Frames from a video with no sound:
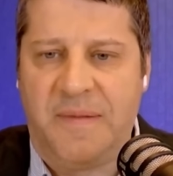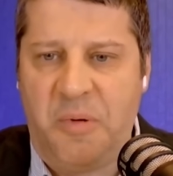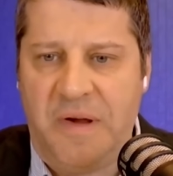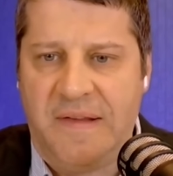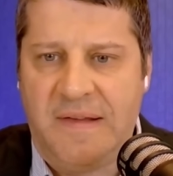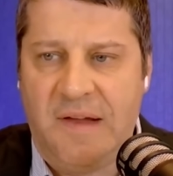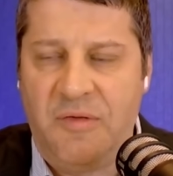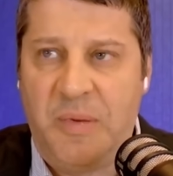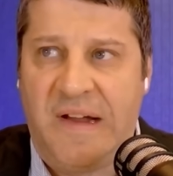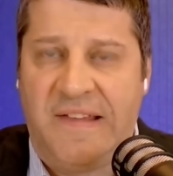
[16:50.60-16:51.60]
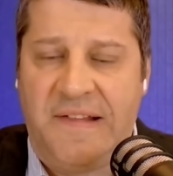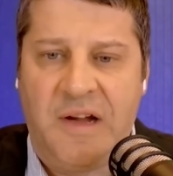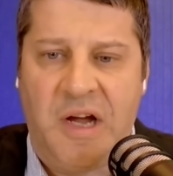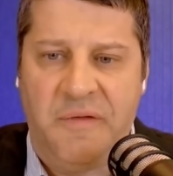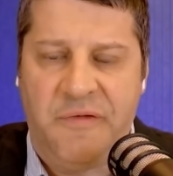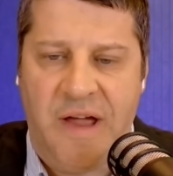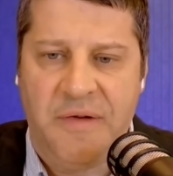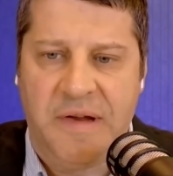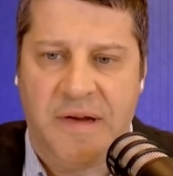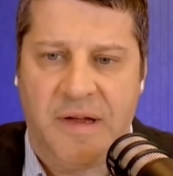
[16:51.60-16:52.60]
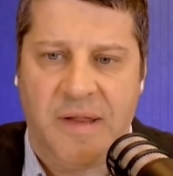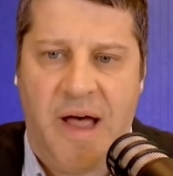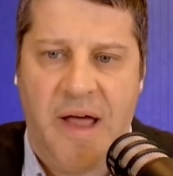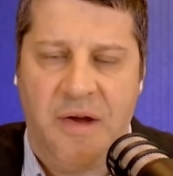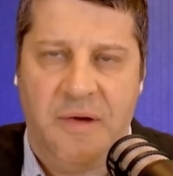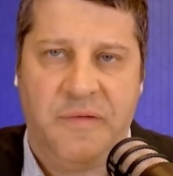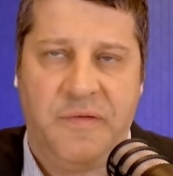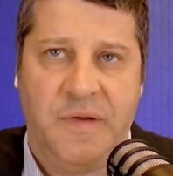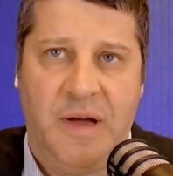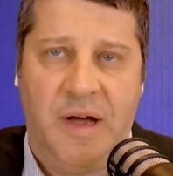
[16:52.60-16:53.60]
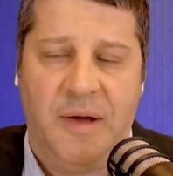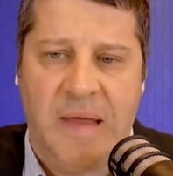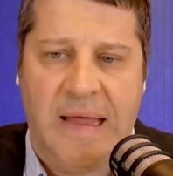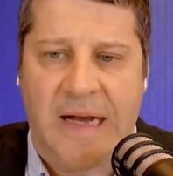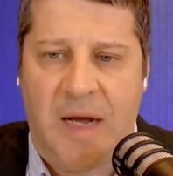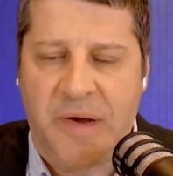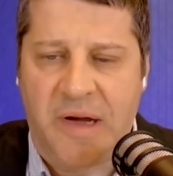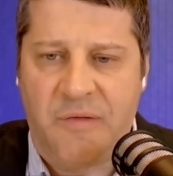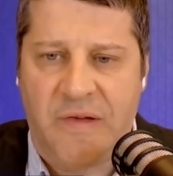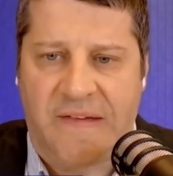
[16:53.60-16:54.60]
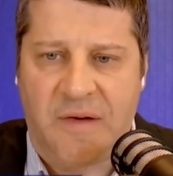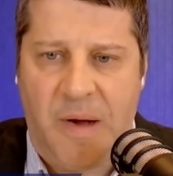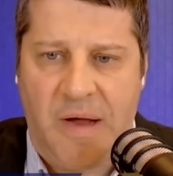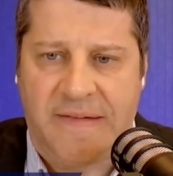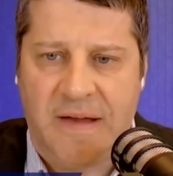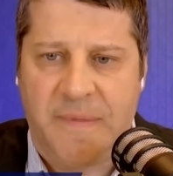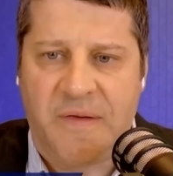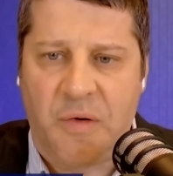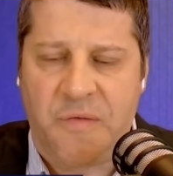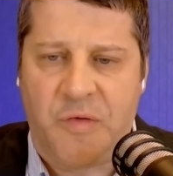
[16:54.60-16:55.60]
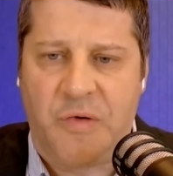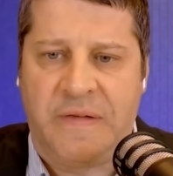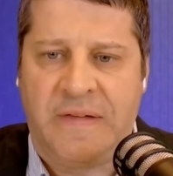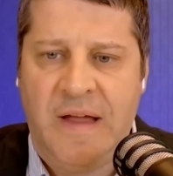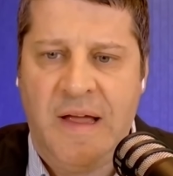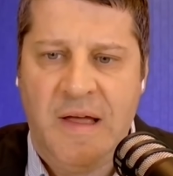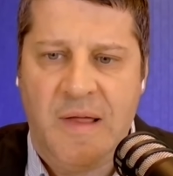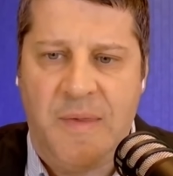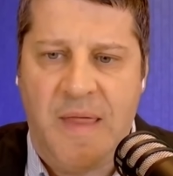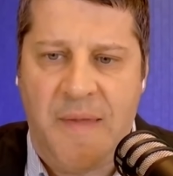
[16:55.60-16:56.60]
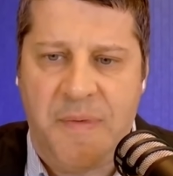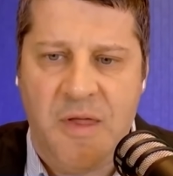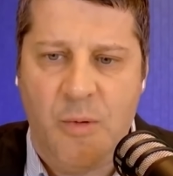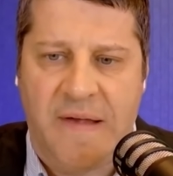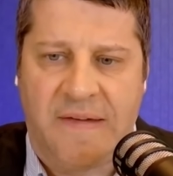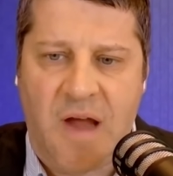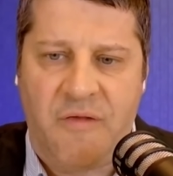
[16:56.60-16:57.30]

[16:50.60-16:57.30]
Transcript: point, David, because it's confounded a lot of economic and fiscal policy observers that the U.S.